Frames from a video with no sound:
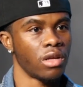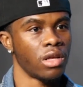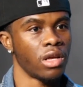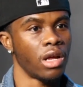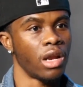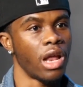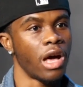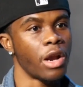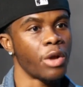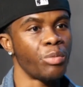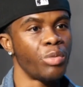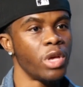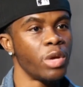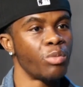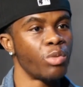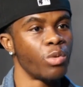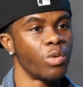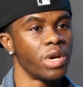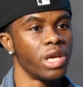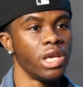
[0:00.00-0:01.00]
A lot of
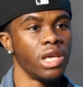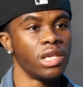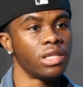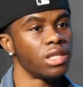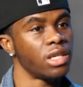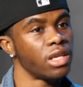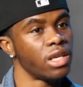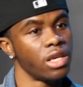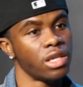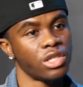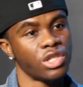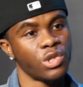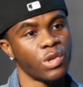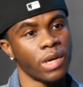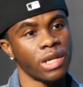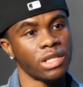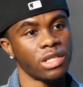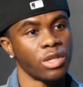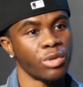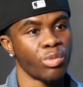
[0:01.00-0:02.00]
people would easily get
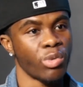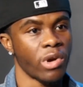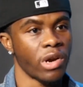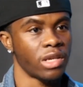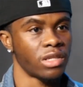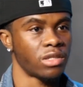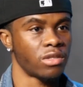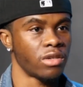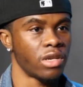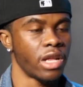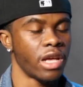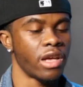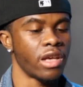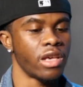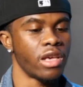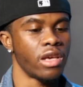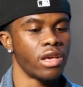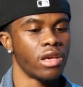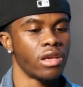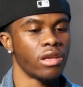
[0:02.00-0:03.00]
stressed, depressed, or they'd
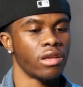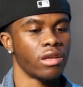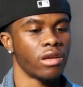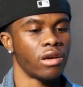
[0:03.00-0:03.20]
get